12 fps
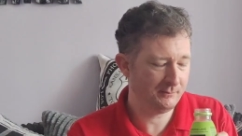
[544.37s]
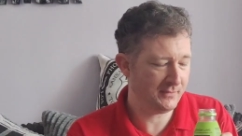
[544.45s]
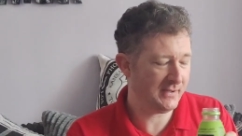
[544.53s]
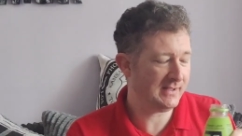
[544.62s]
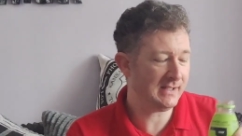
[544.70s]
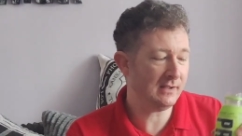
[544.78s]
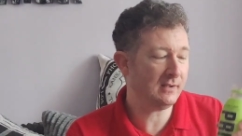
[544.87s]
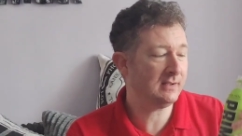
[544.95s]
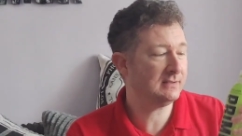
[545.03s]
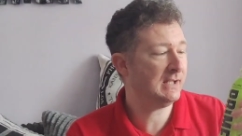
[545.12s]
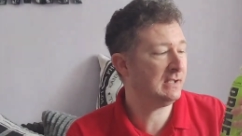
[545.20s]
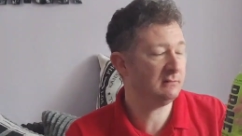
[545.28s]
But then again, like
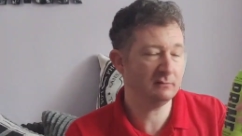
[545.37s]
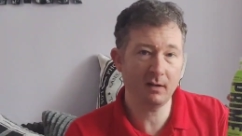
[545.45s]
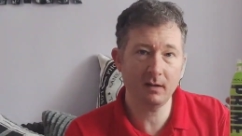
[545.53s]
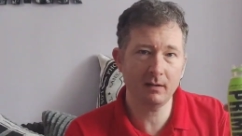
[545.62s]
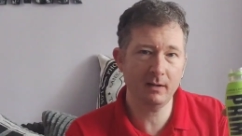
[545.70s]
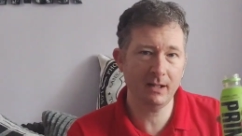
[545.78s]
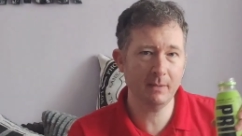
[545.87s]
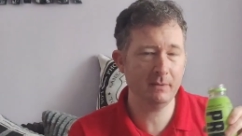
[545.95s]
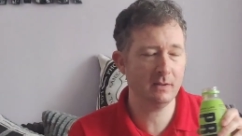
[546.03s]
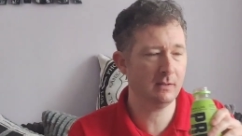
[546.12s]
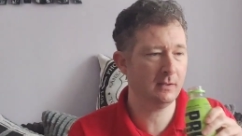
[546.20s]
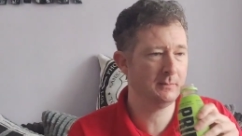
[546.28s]
I said, I like lemon
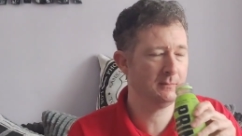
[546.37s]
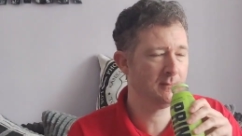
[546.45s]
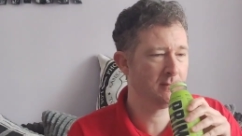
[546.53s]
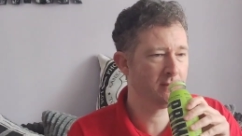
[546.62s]
and lime.